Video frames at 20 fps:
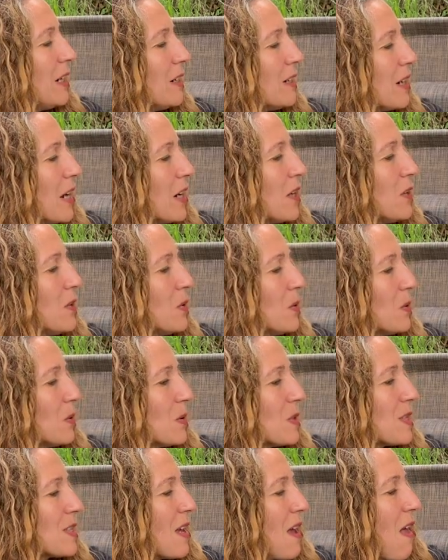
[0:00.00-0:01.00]
now
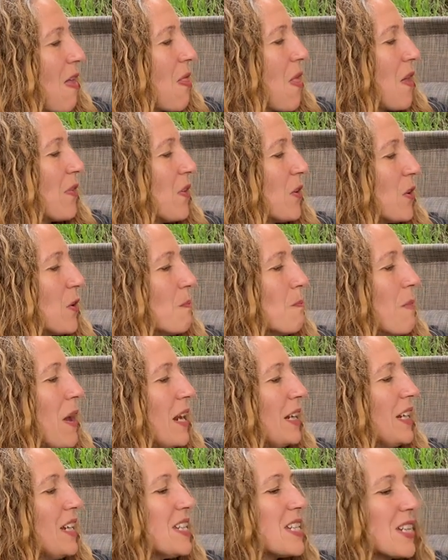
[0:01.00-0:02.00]
knows that there are
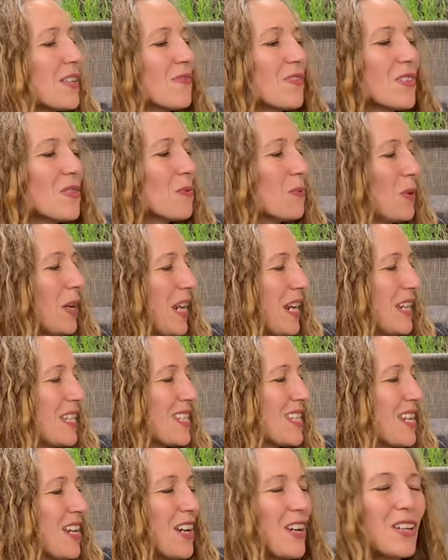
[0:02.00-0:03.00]
many different ways
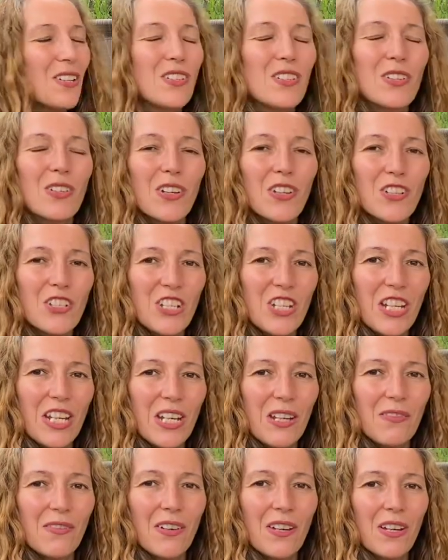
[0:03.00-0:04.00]
to
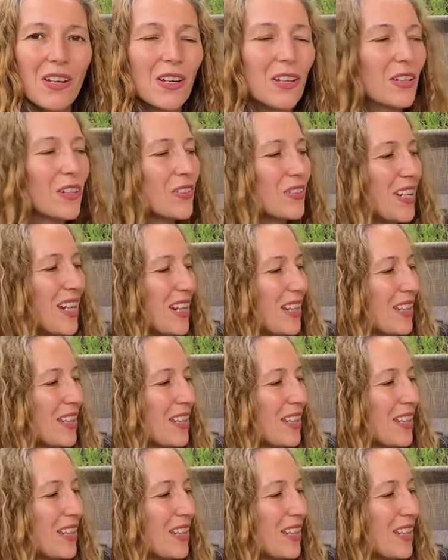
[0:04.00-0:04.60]
achieve great